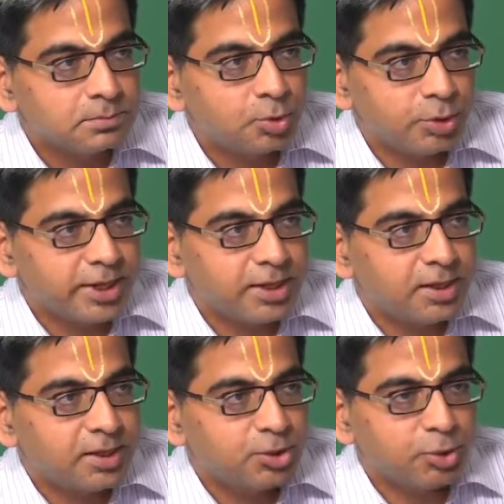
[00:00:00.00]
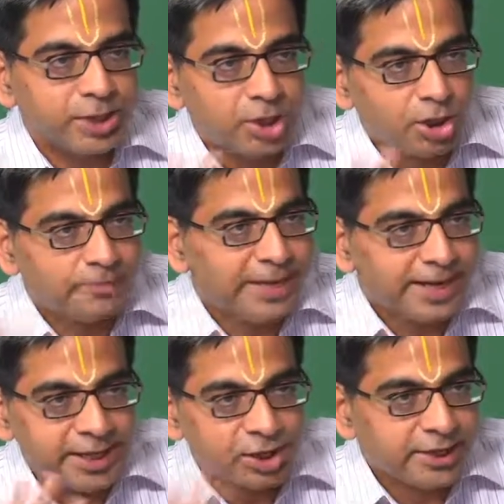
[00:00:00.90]
okay, you cannot make
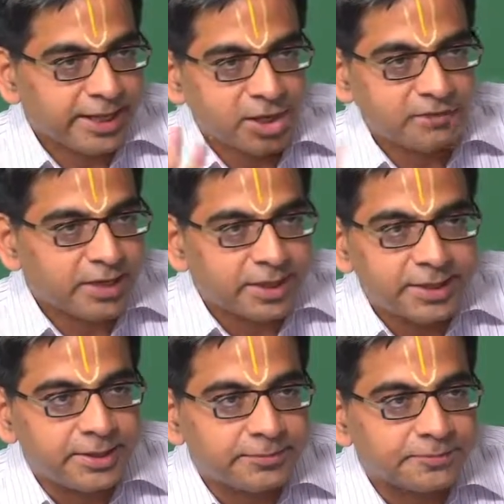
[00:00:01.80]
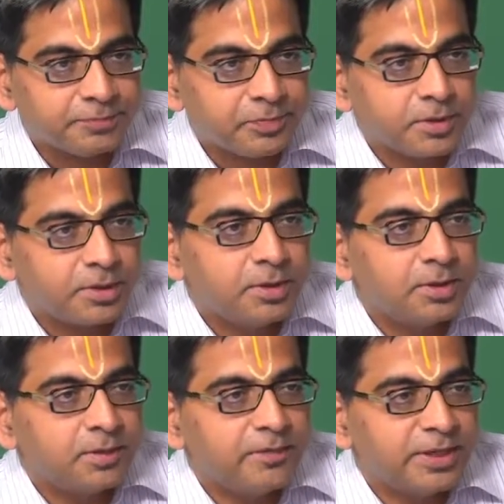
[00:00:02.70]
head or tail of the content.
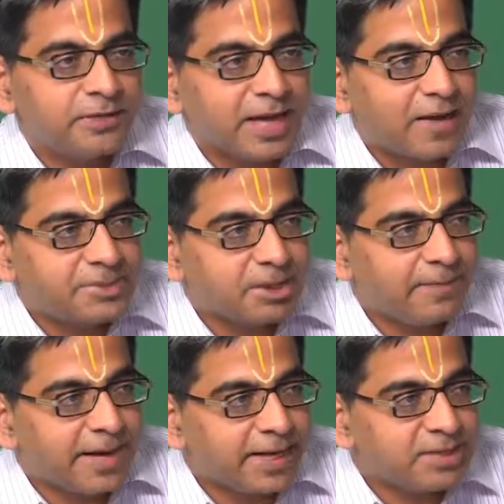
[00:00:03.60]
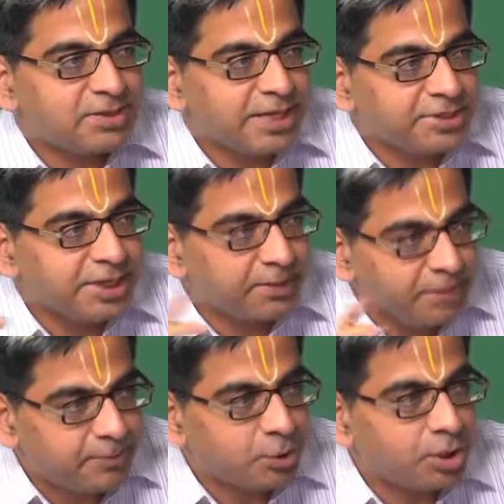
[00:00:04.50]
When you have captured package with
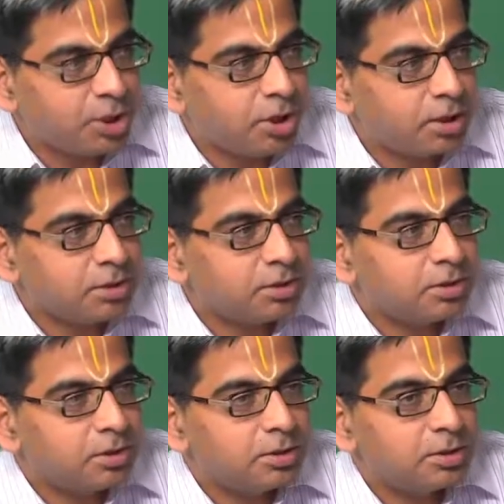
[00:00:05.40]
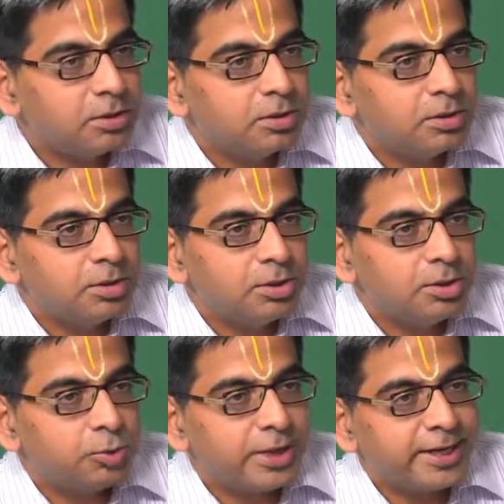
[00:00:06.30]
HTTP protocol,
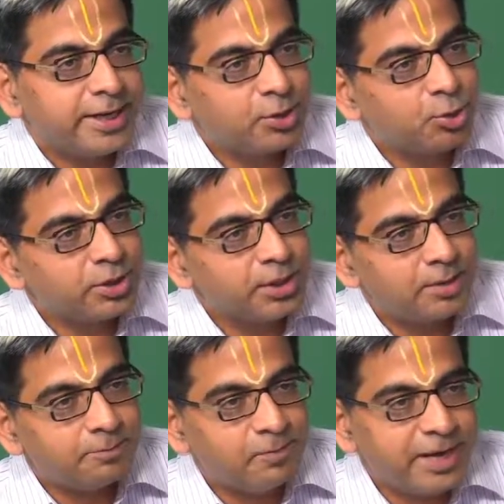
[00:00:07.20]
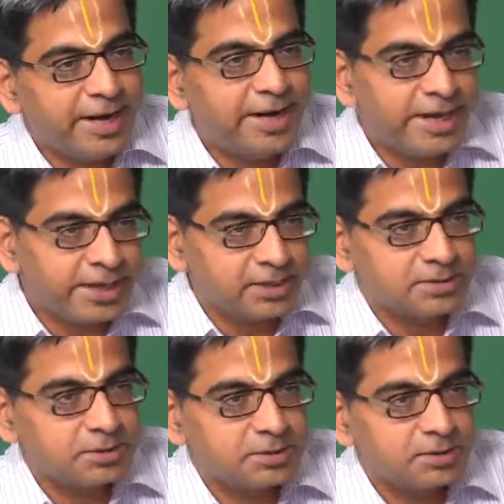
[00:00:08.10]
you can get to know the complete
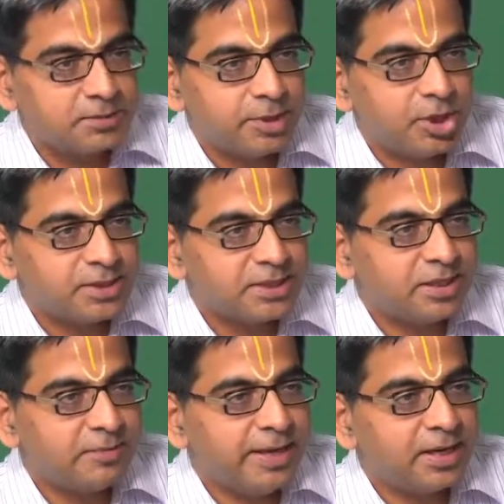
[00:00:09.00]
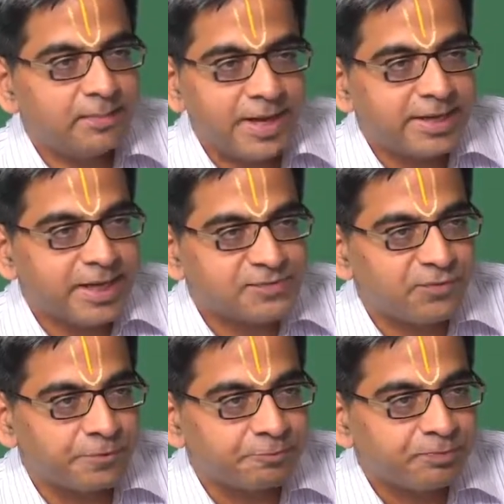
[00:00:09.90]
details because it will be in a plain text
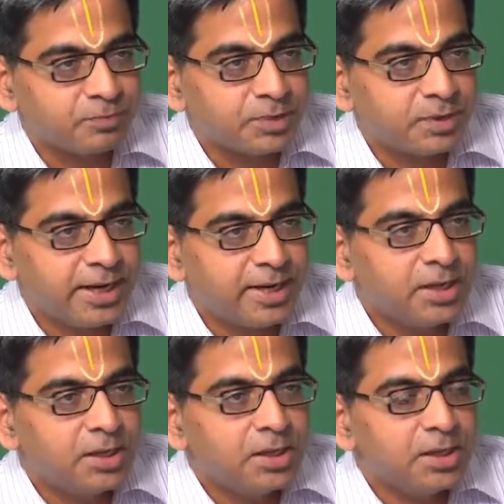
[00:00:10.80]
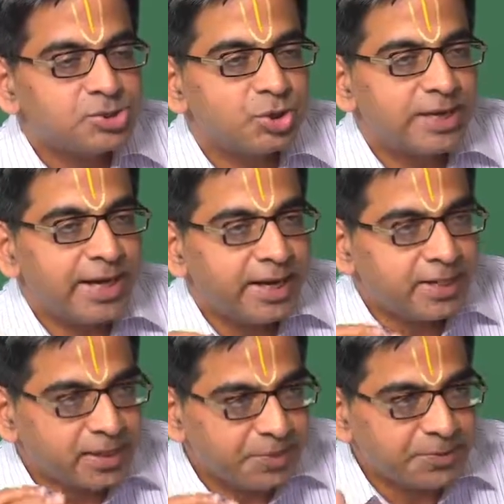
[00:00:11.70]
form, right. So, the
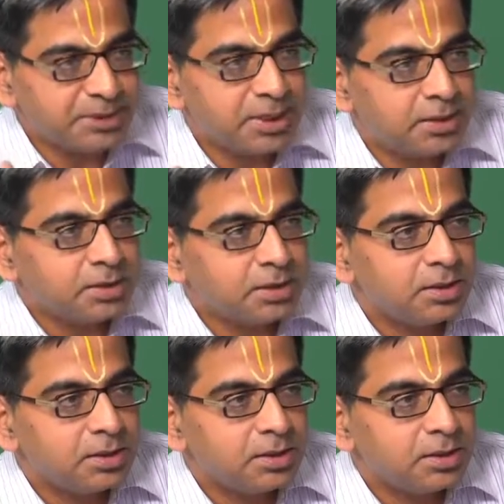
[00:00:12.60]
encryption